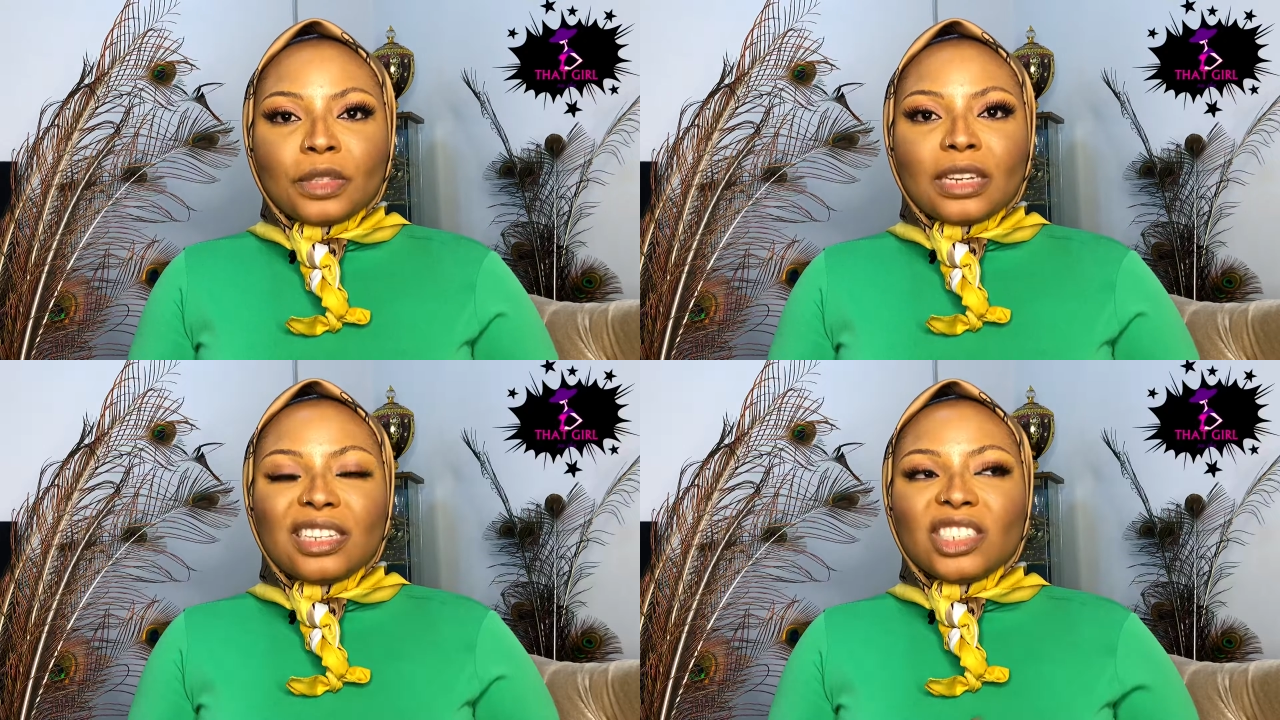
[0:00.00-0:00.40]

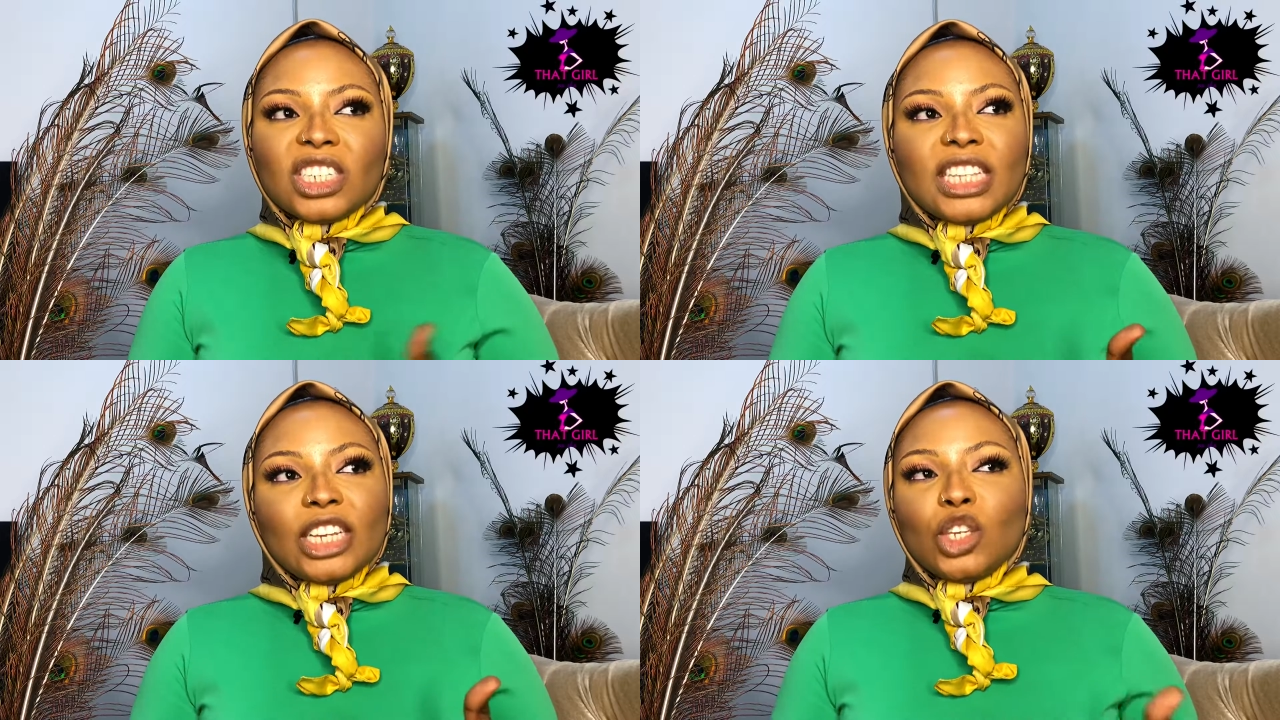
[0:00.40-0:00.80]
It's
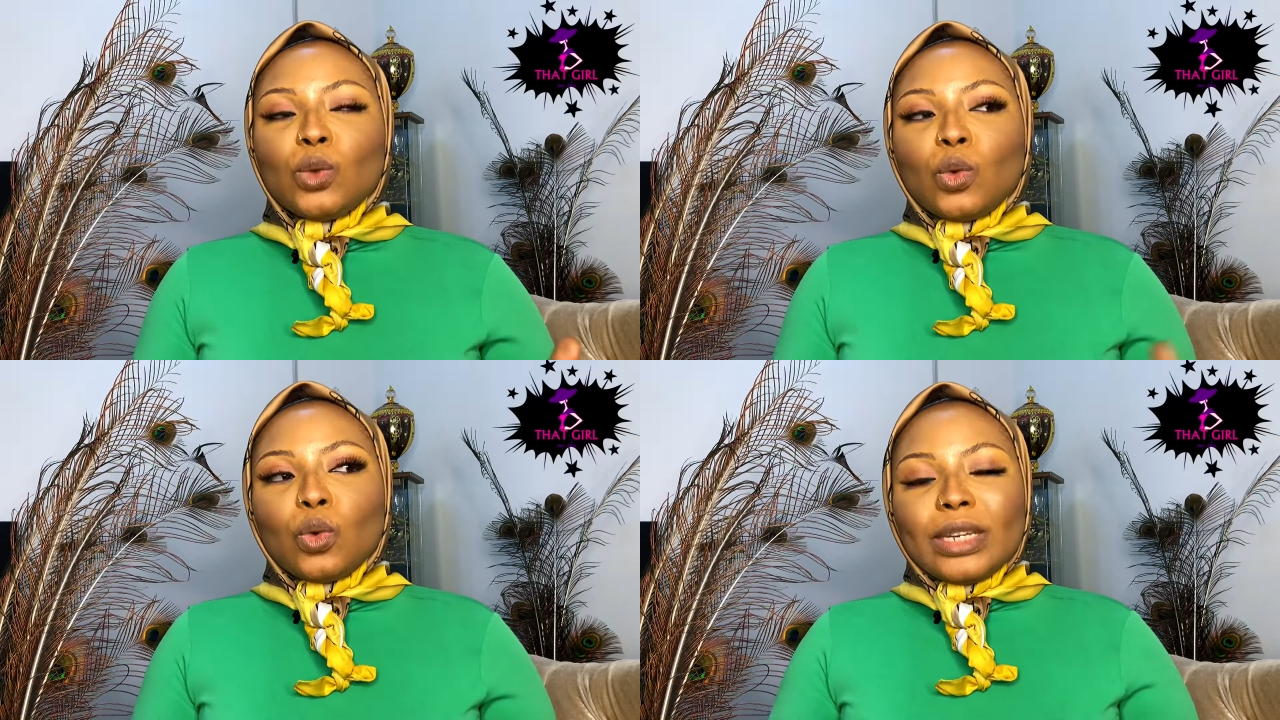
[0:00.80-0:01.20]
just like
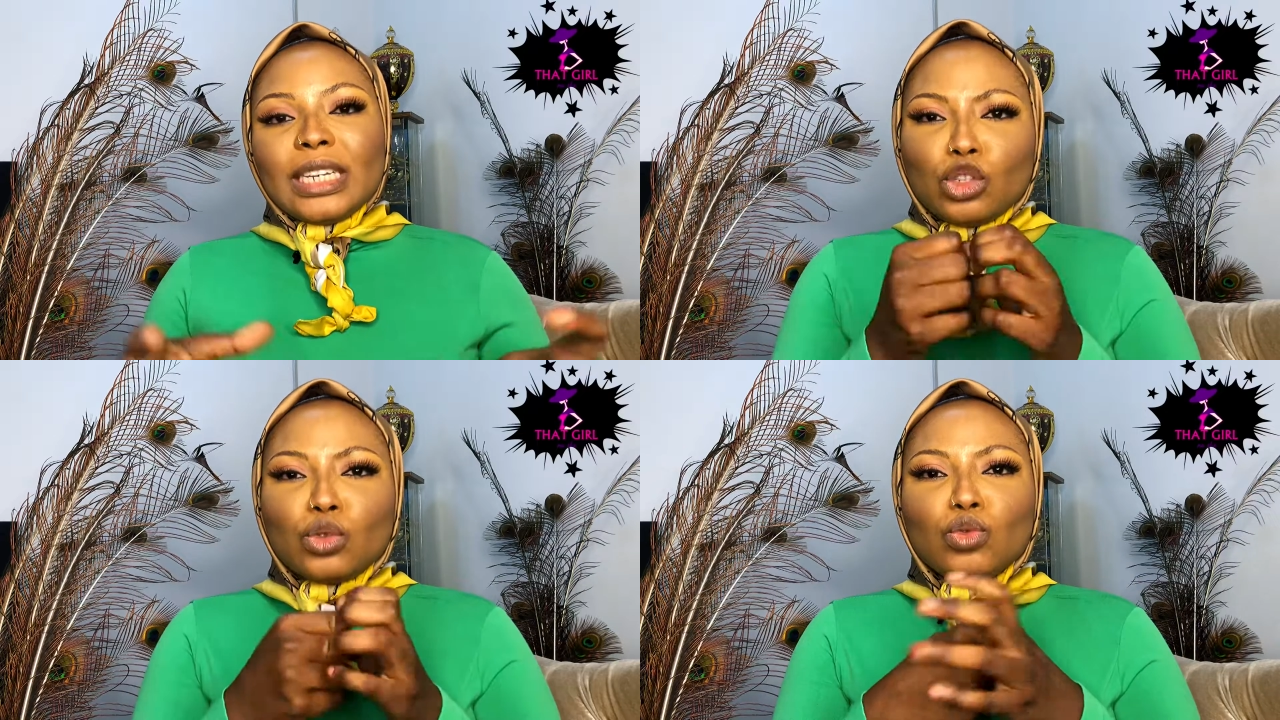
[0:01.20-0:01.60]
you
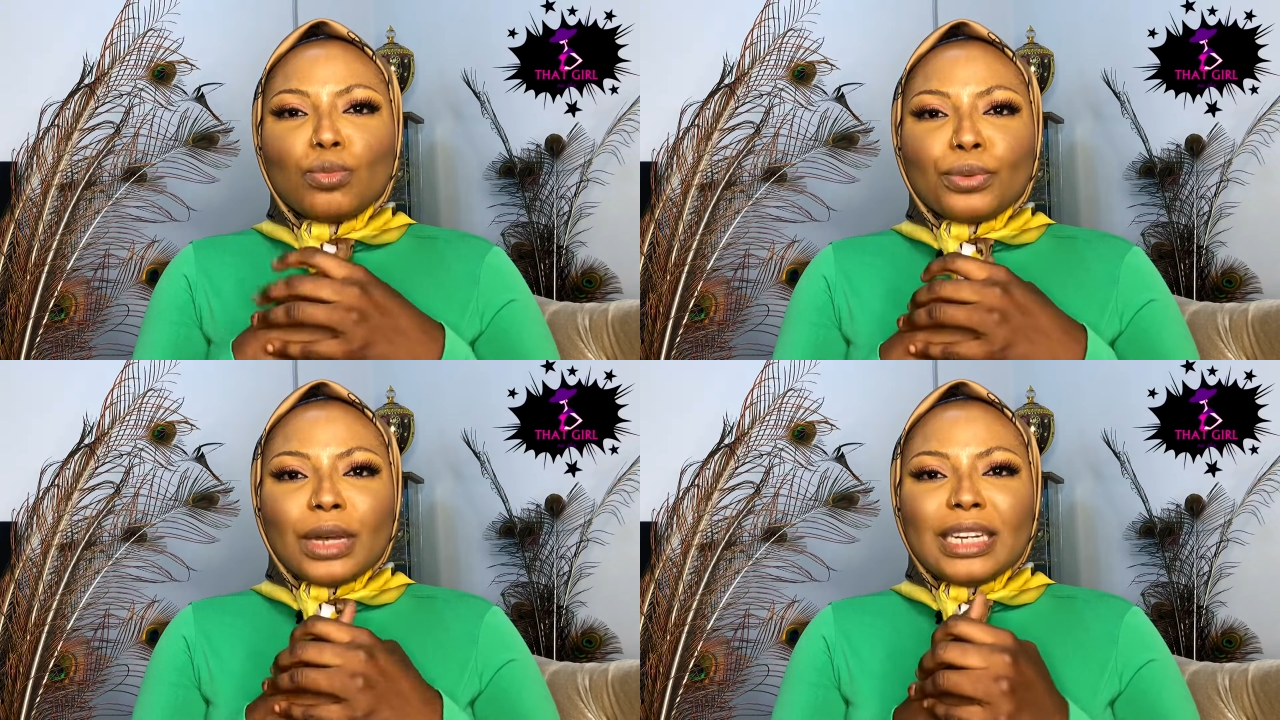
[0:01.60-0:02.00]
cooking
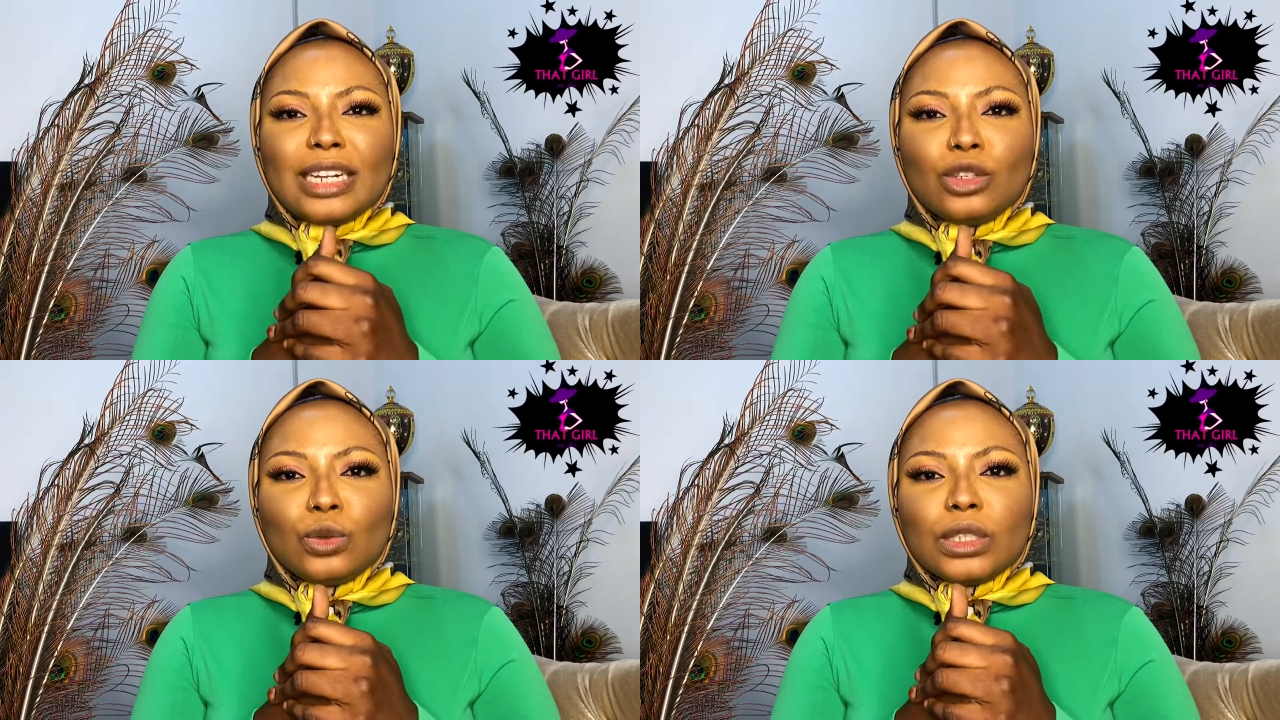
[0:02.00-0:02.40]
soup and
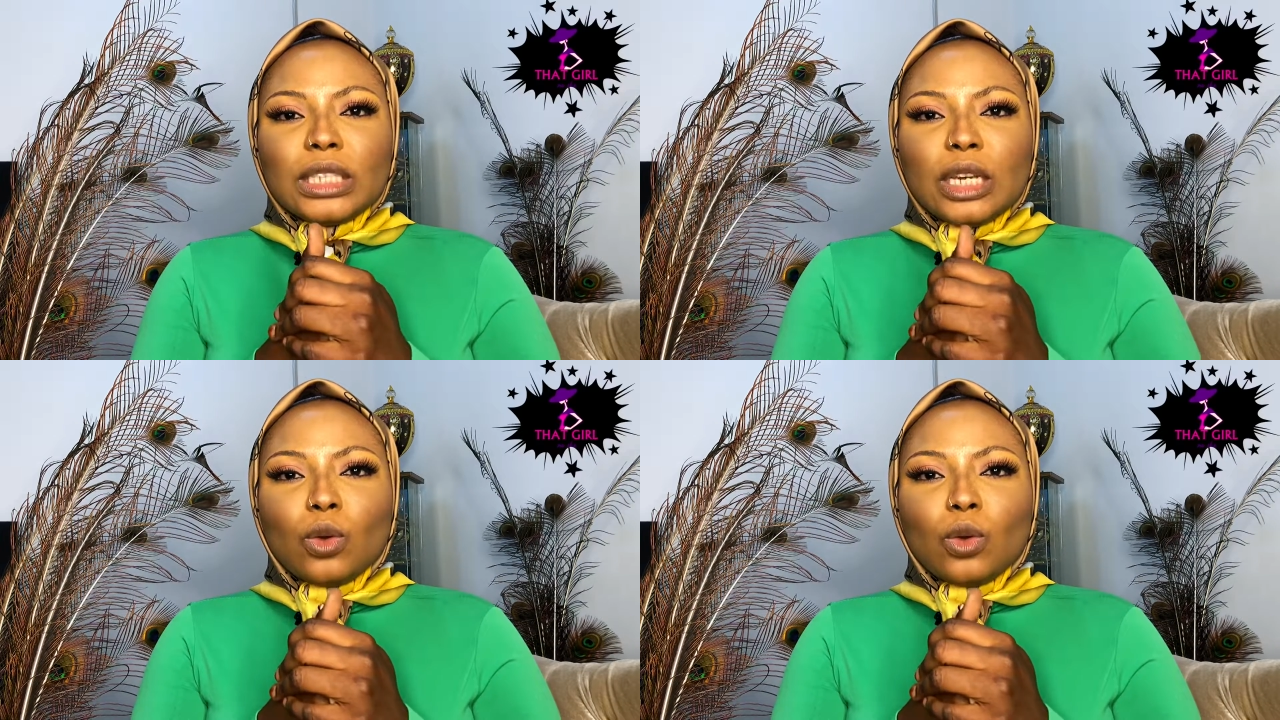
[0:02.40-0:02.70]
then you say,